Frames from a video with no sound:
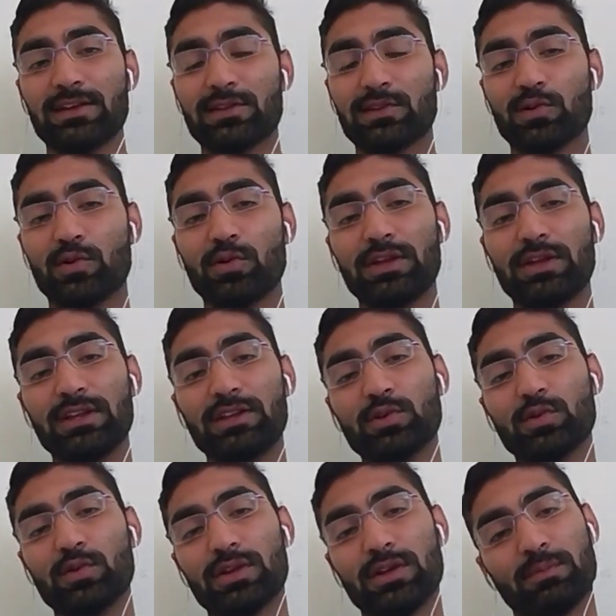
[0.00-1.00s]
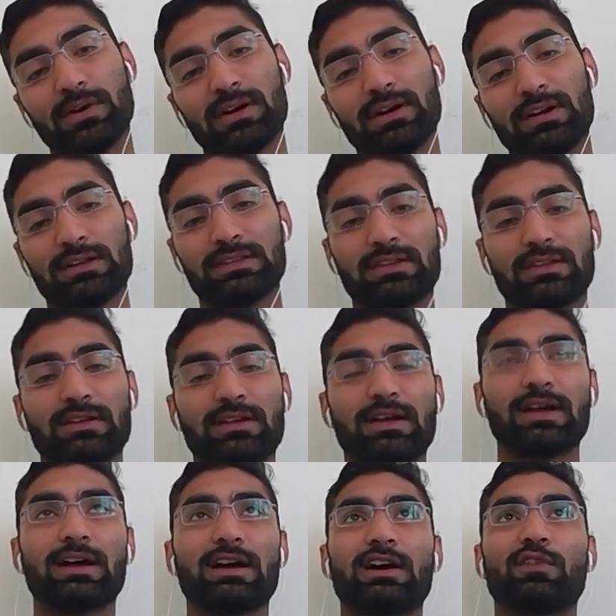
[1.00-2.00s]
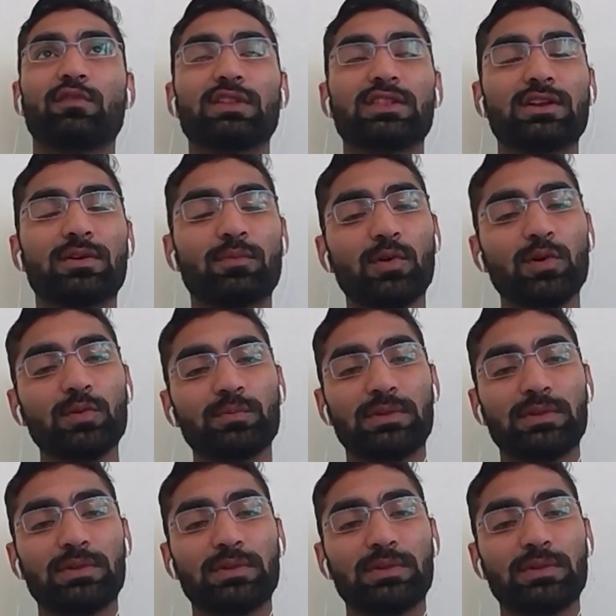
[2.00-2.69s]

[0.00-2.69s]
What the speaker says: So he took a birth with the moon